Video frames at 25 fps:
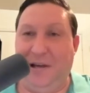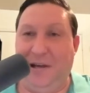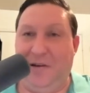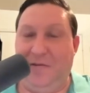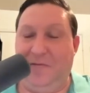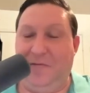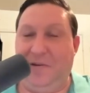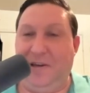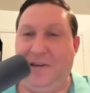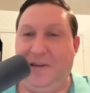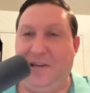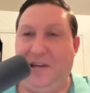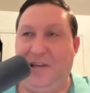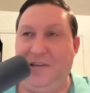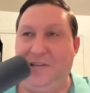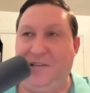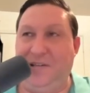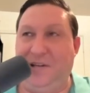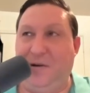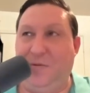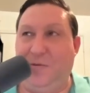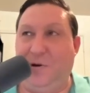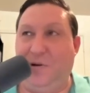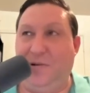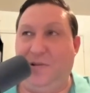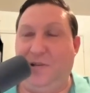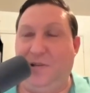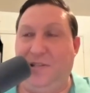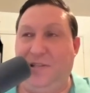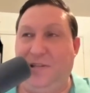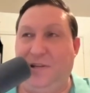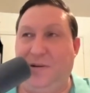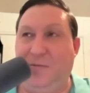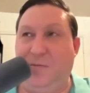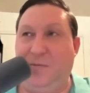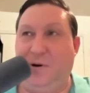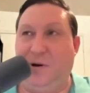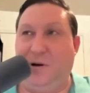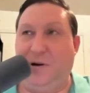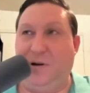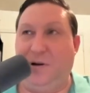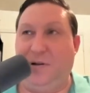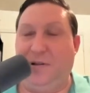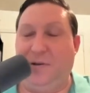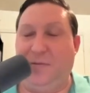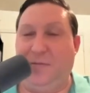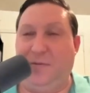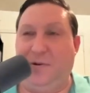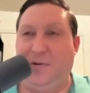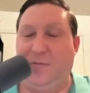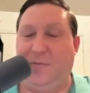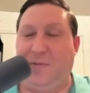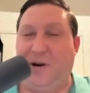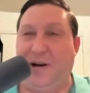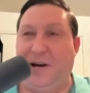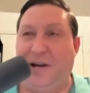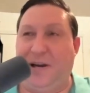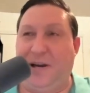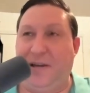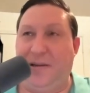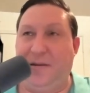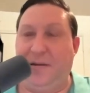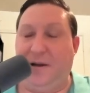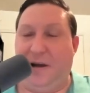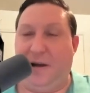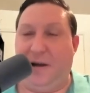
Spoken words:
vacation at Walt Disney World and with my